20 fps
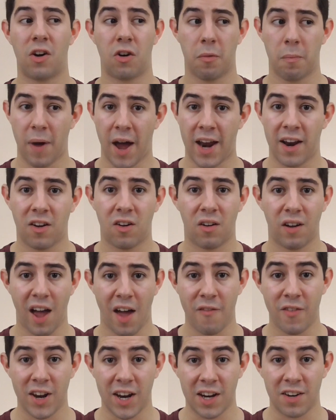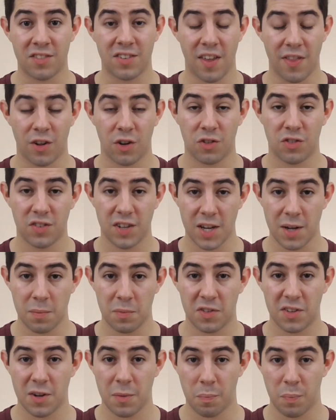and grammatical evidence that there
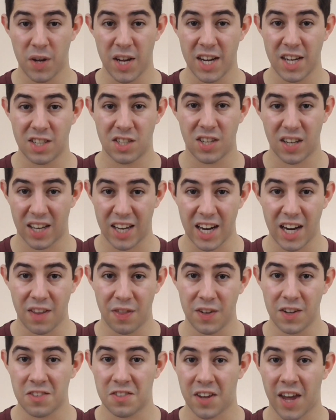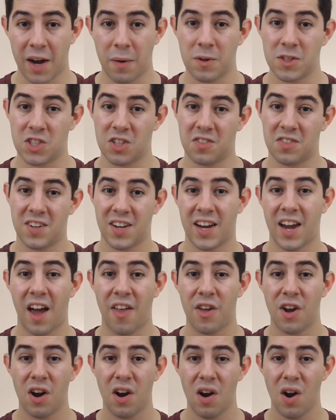seems to be to link these languages
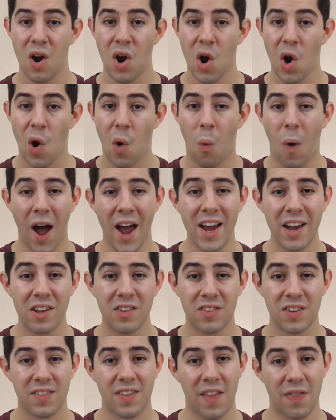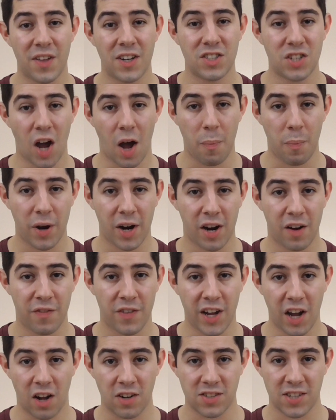together, why is it that the topic of
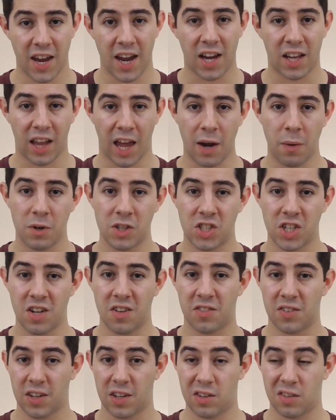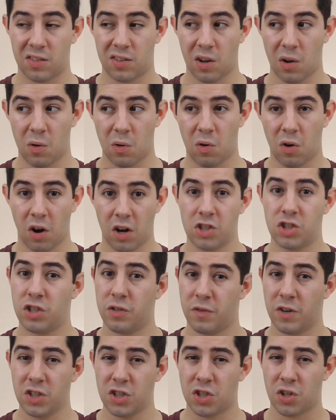the Altaic languages is so
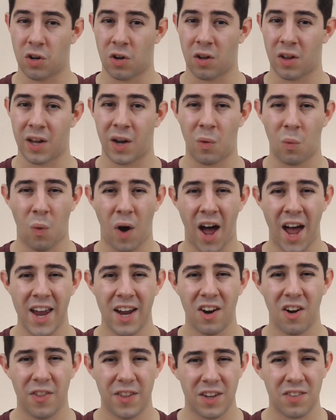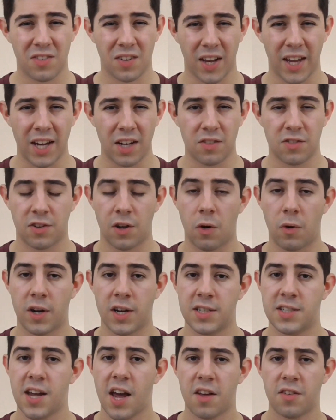controversial, and why are these links so
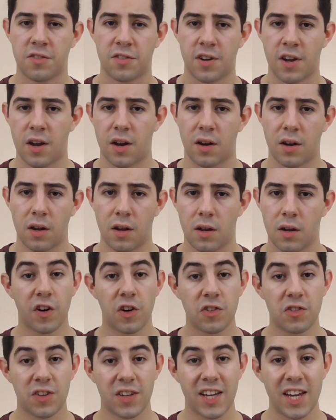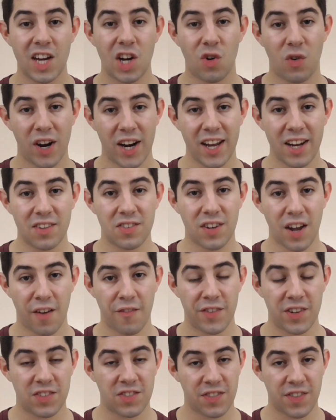contested? Firstly, critics
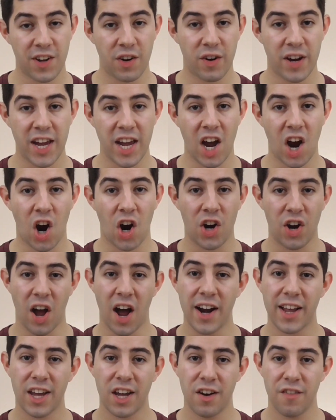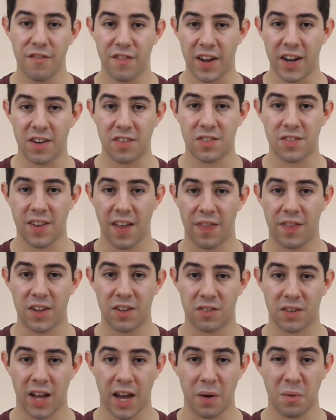of this theory are not convinced that
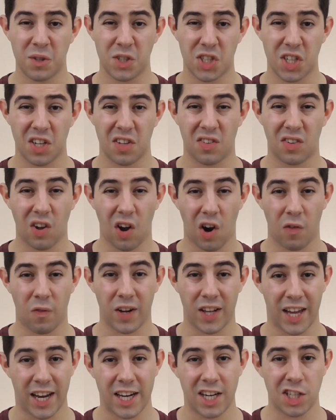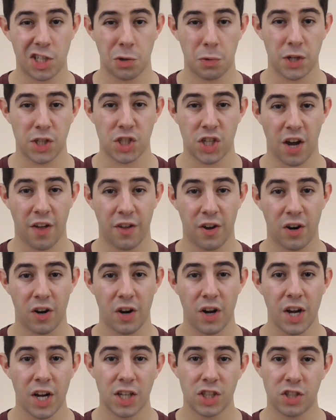these languages are related to each
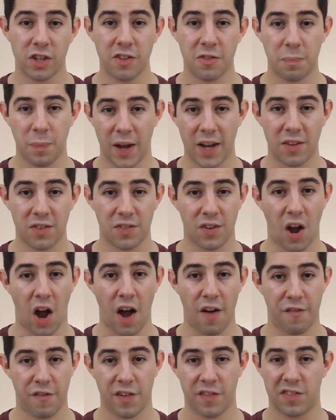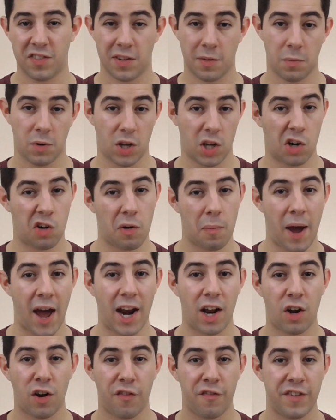other just based off of similar
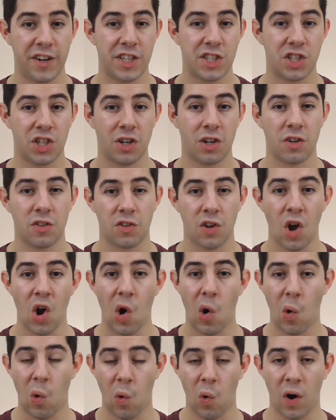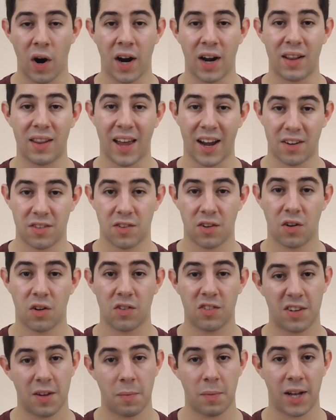grammatical features or
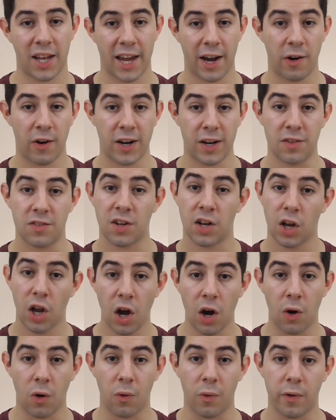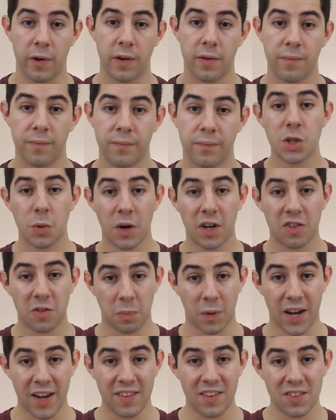lexical similarities alone. To
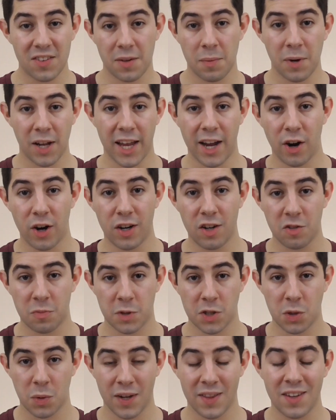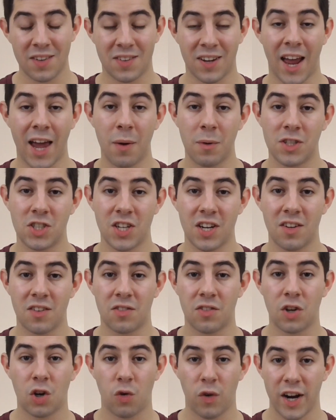explain the similarities between these
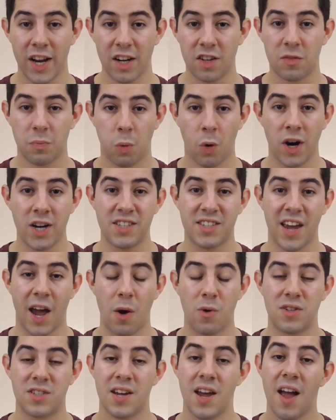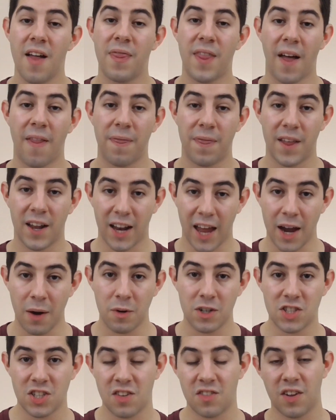languages, critics point out that the
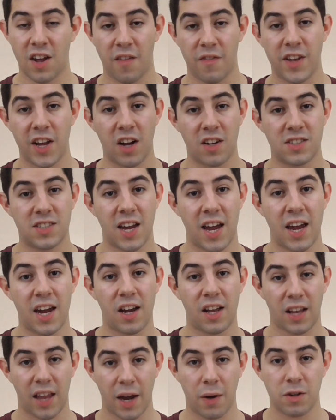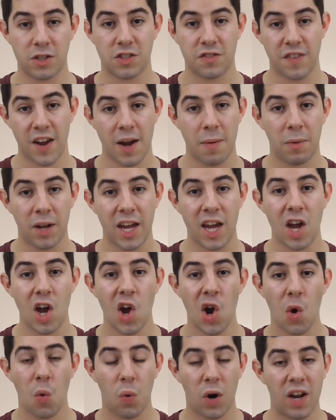languages of the Altaic language family
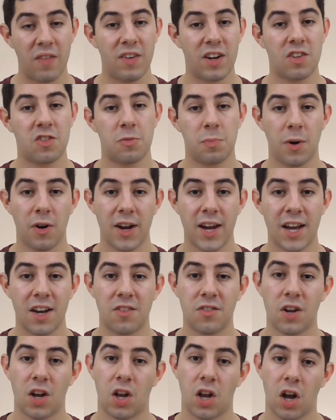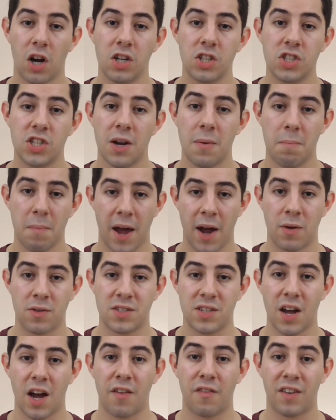would have experienced a large
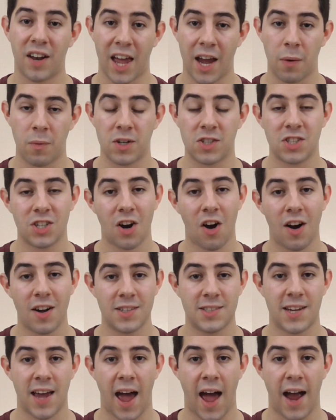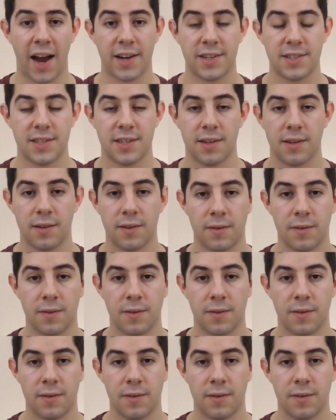amount of language contact.